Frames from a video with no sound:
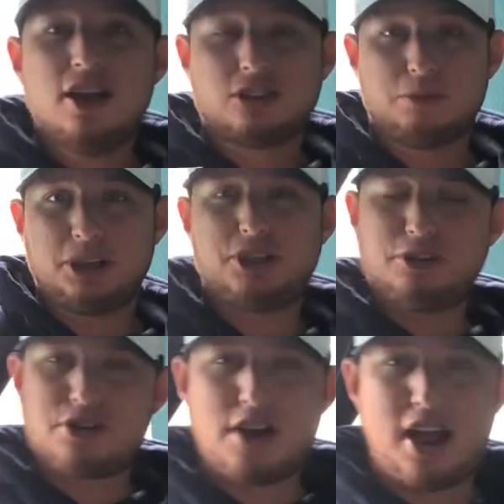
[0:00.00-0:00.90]
So make sure
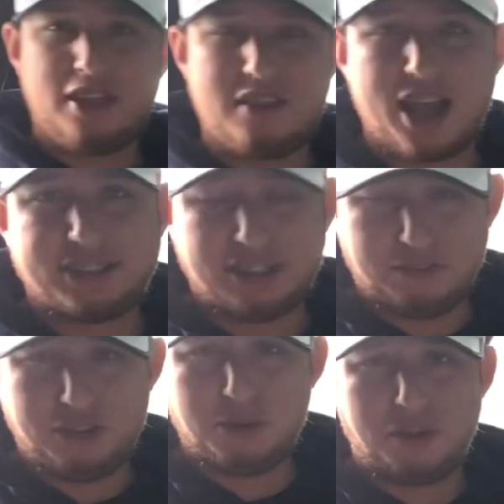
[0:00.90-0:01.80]
you try the
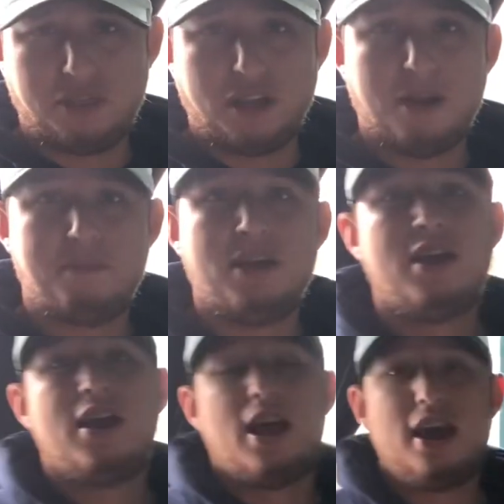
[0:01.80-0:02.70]
activity with them
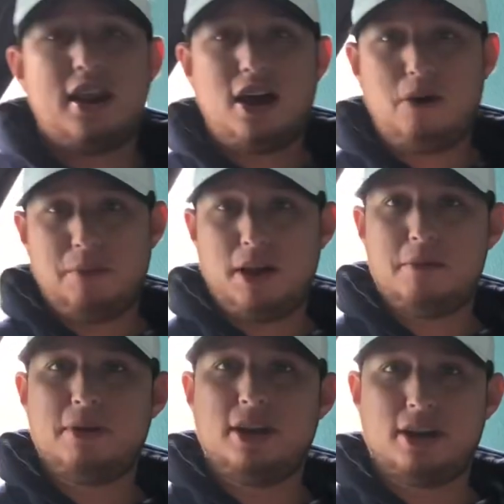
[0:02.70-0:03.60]
and help
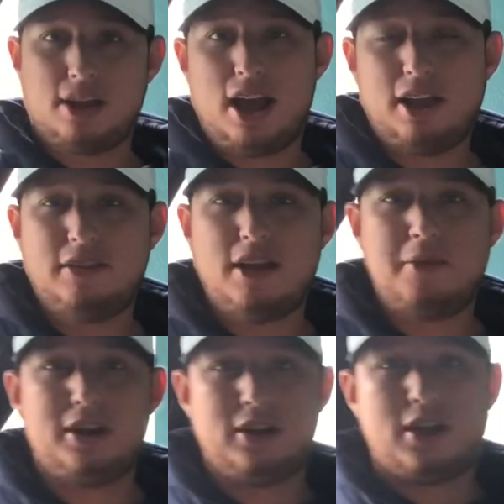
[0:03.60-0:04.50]
them and guide
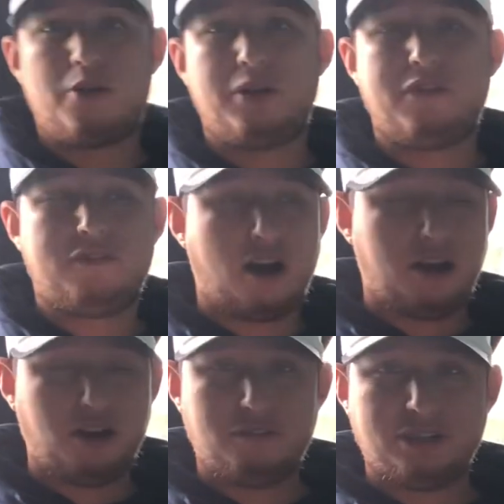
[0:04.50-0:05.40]
them. And we've
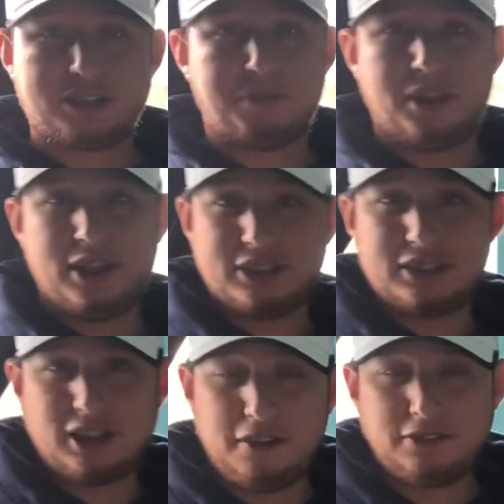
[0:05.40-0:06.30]
gone over some of this
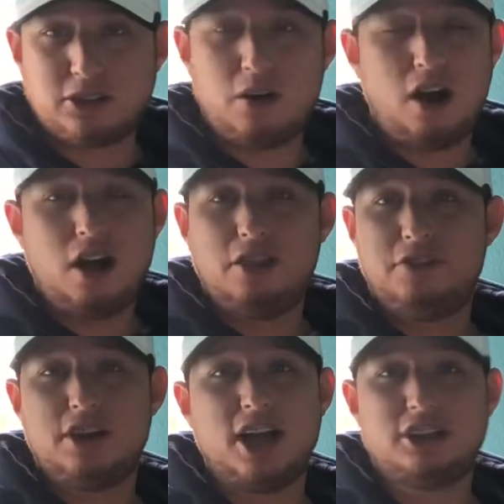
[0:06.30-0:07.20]
stuff, so all of
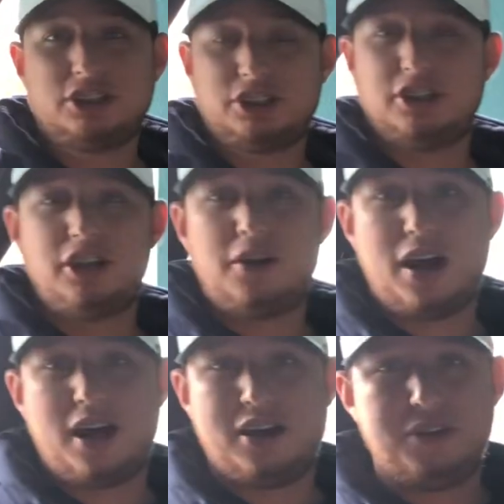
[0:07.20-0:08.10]
you guys should know
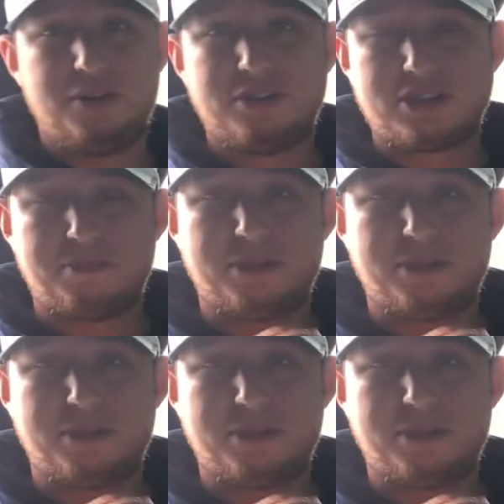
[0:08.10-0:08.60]
how to do some of